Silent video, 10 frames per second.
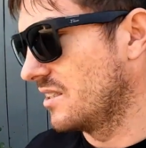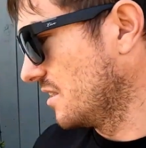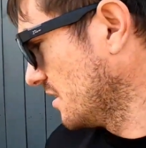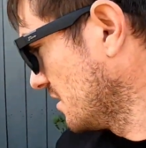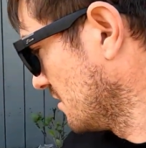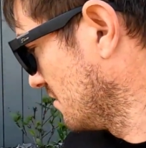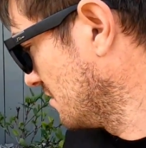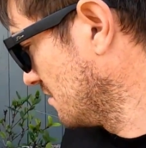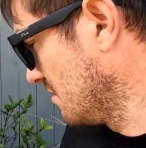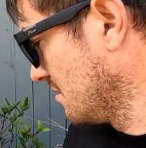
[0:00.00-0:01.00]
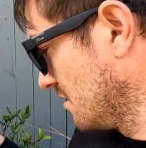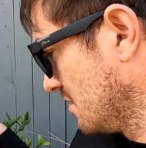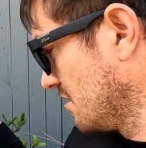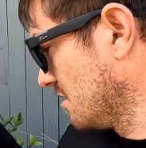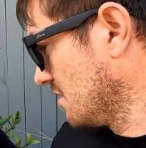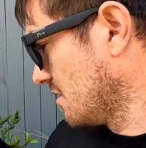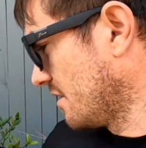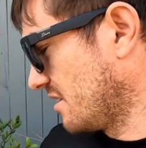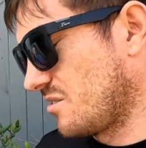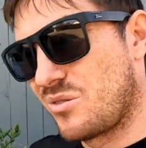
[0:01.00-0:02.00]
and I
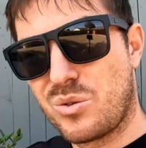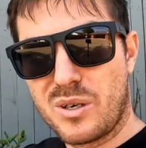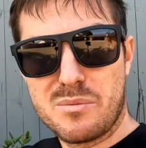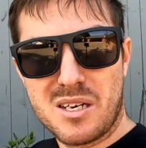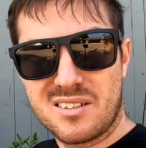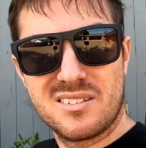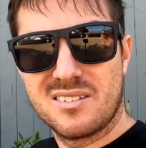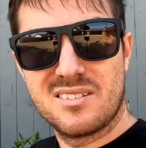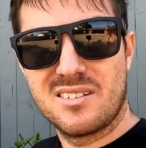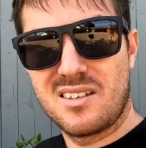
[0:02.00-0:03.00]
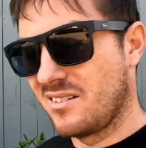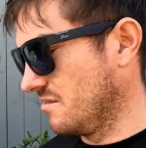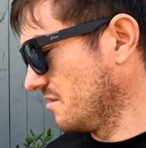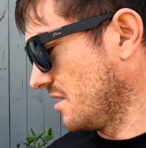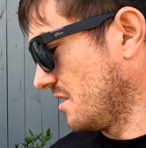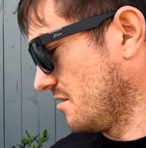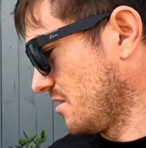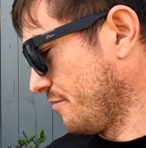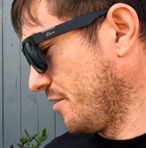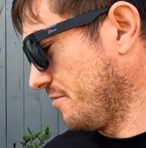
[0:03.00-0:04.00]
think it's $20, and
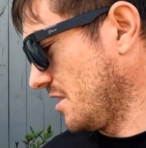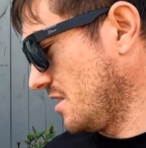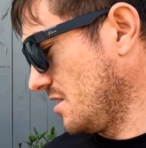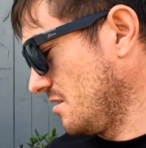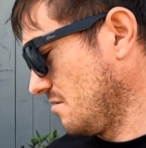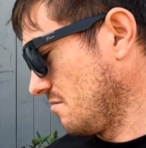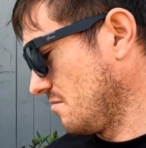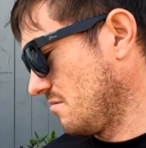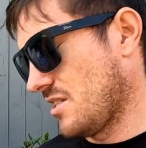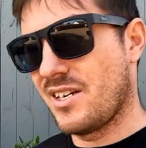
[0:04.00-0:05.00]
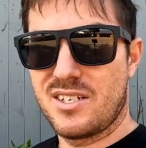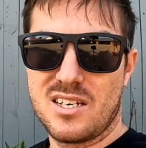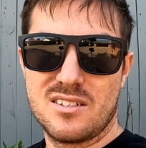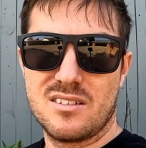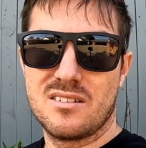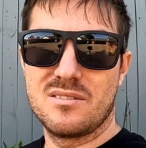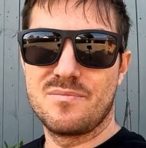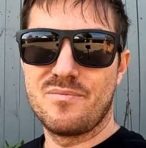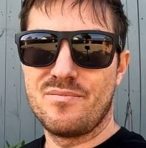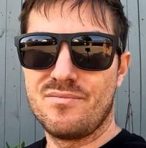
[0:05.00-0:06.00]
you got 15 sachets, so
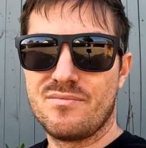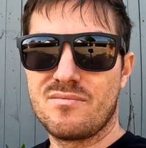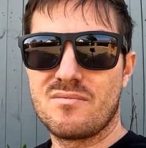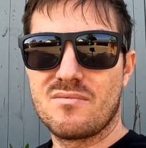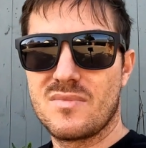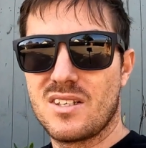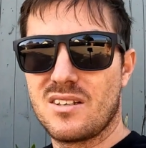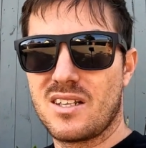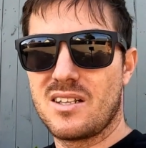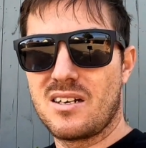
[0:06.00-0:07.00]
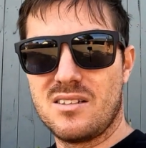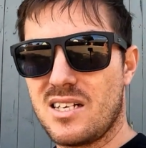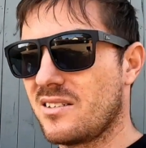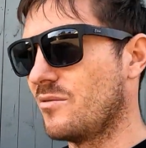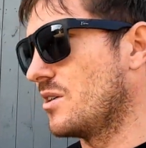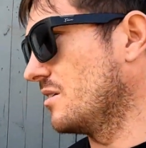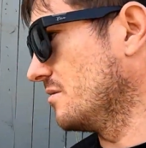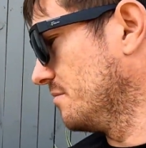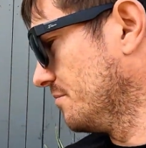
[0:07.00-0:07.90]
you know, that'll last a while.